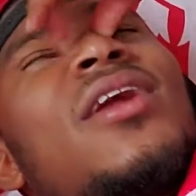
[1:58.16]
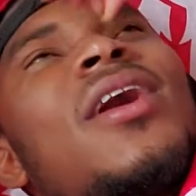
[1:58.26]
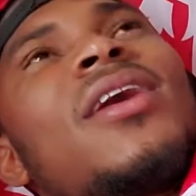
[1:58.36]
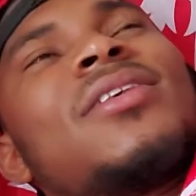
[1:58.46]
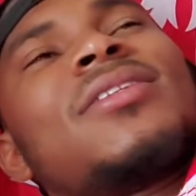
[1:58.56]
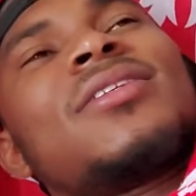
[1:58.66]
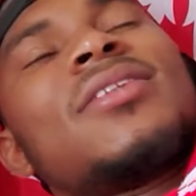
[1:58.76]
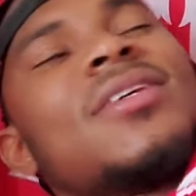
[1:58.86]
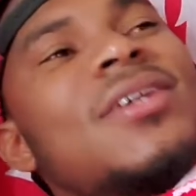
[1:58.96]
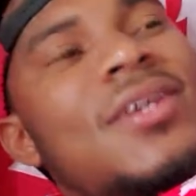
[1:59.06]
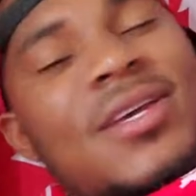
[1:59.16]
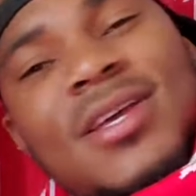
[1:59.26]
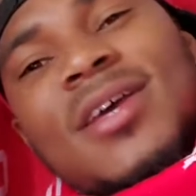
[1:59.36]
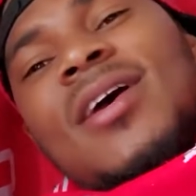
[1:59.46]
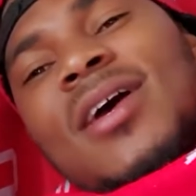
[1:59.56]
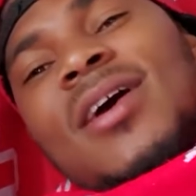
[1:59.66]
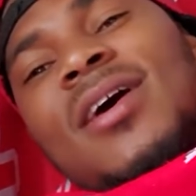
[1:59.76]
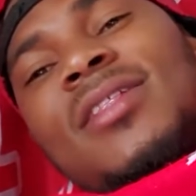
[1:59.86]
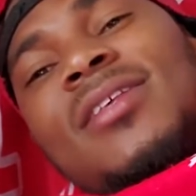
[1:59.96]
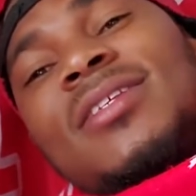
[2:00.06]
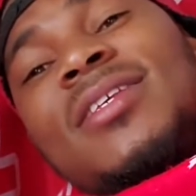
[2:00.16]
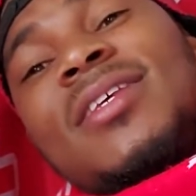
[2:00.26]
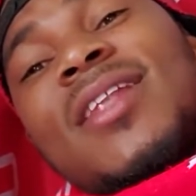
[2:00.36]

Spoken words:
guys. And to see